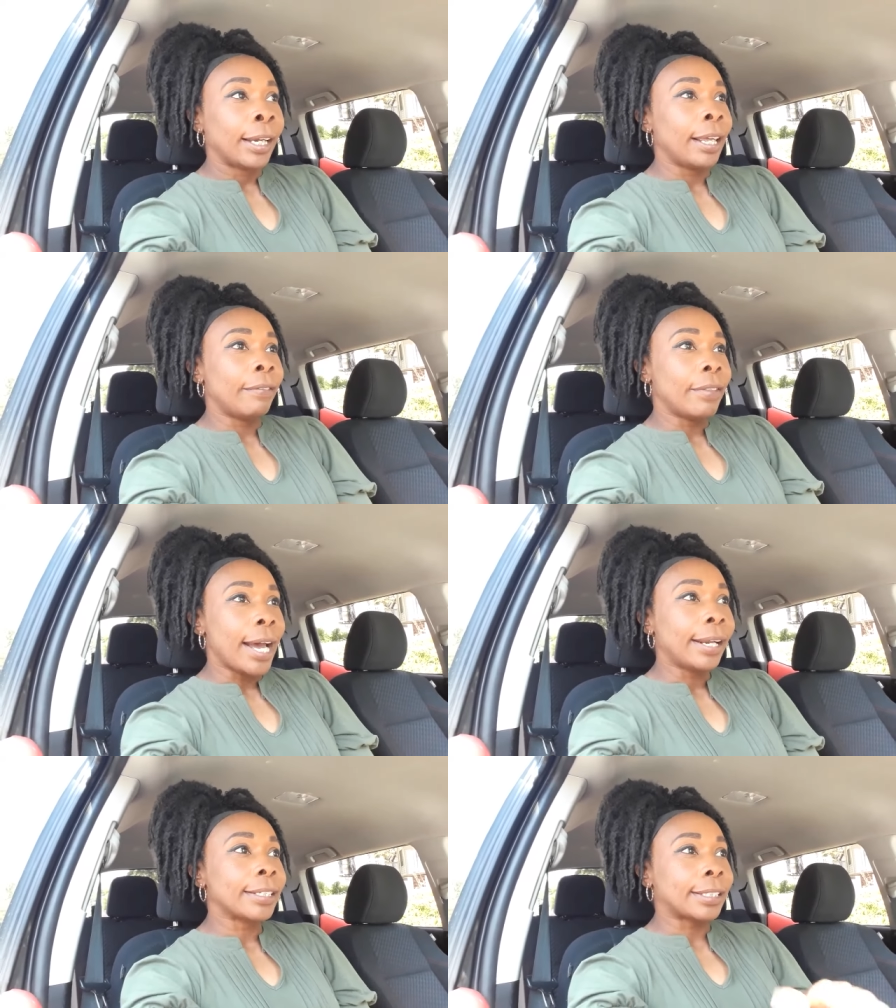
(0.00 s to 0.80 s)
And
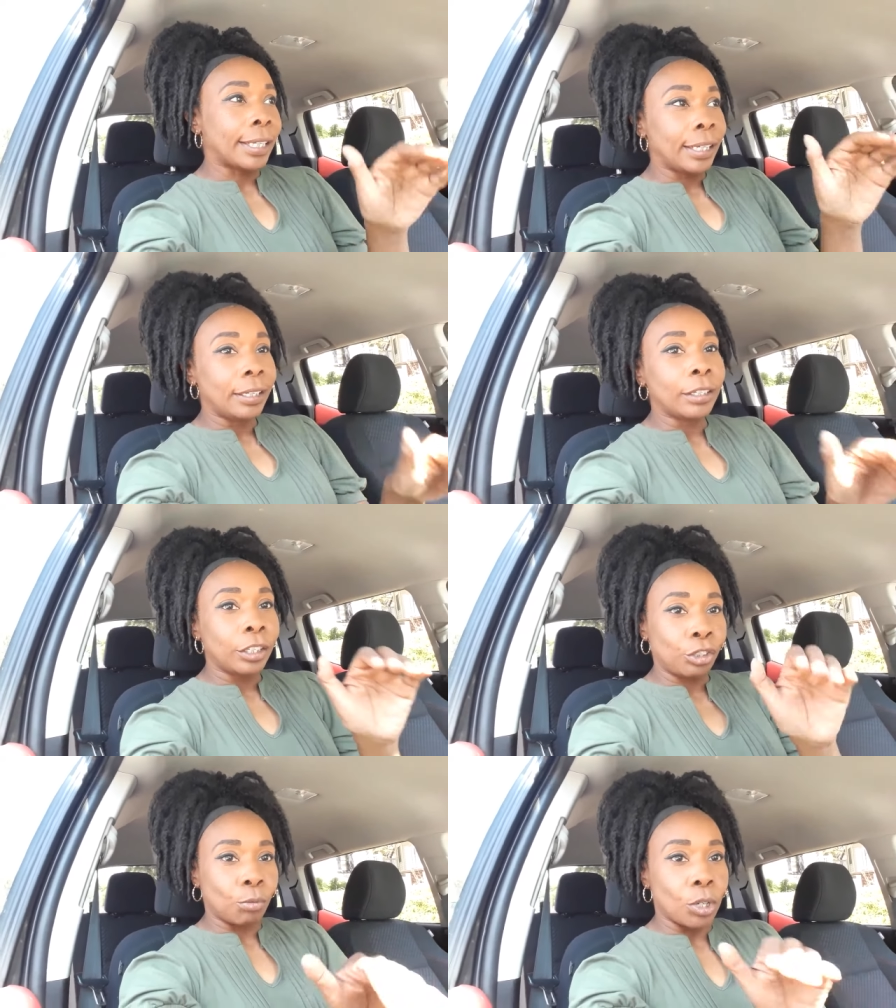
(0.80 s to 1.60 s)
that is
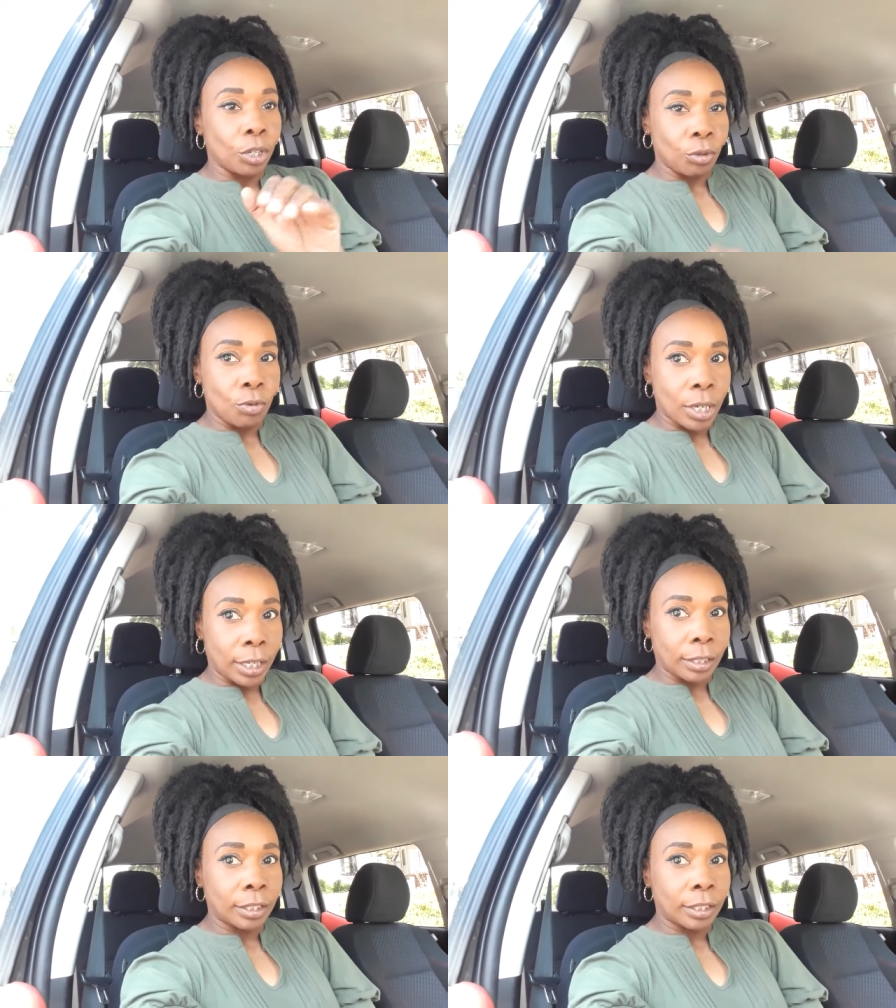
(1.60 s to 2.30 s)
English word order.